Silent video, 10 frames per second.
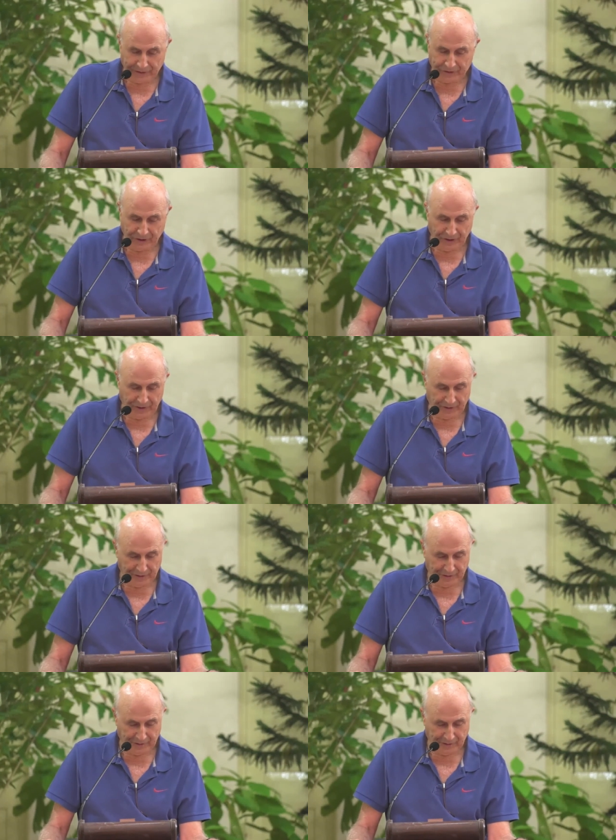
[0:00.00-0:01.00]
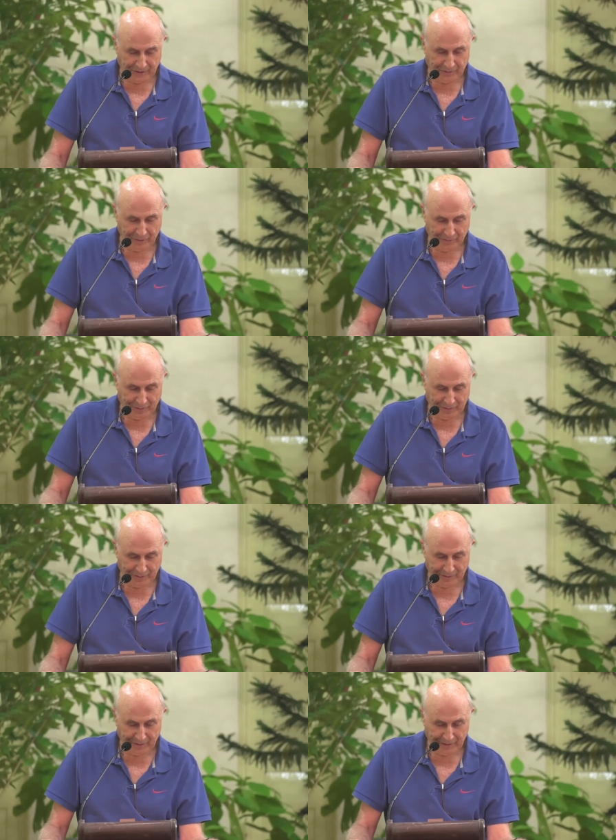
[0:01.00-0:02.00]
children and
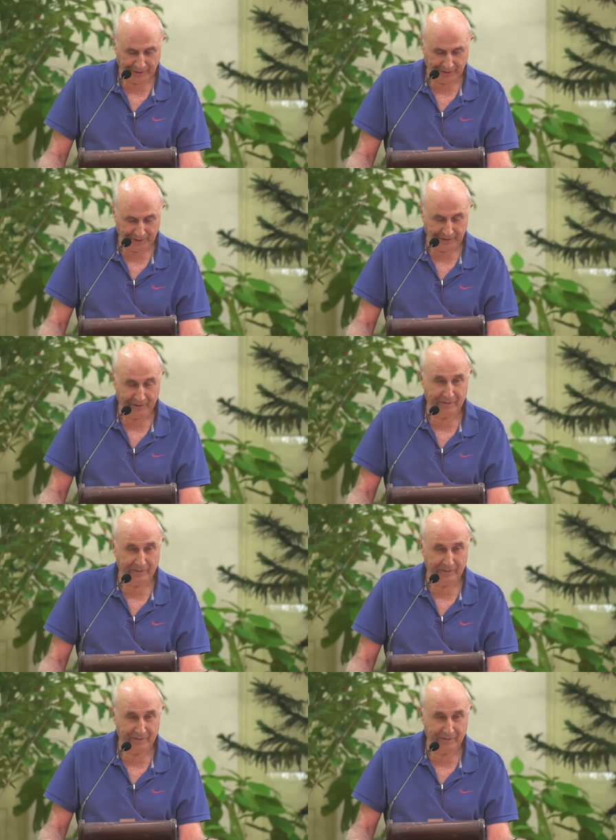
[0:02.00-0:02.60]
women in need,